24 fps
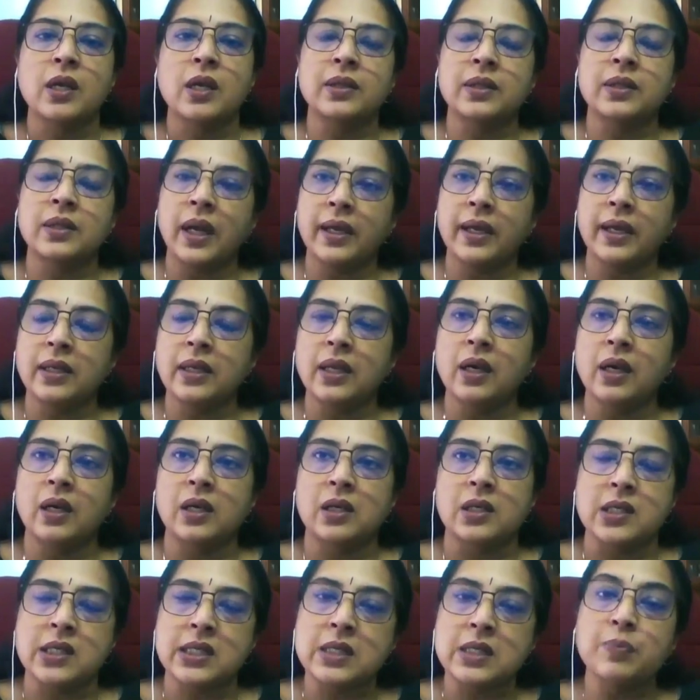Then
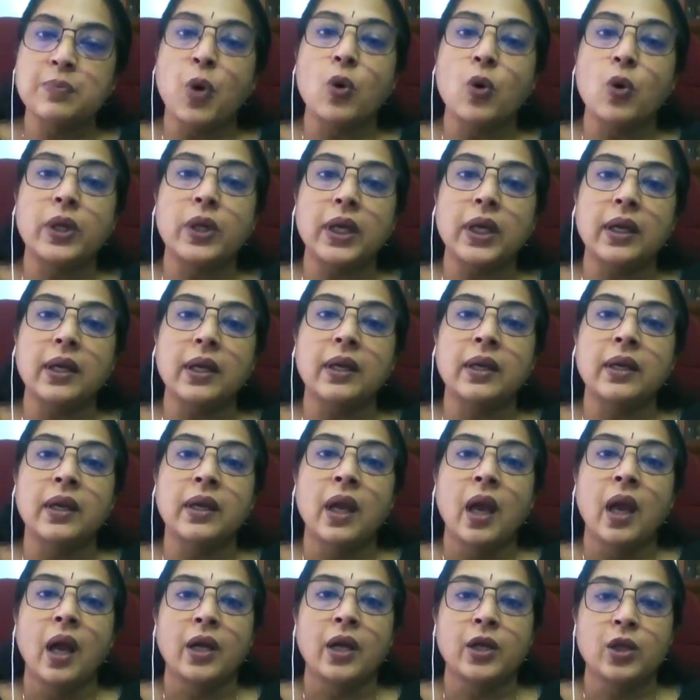smoking,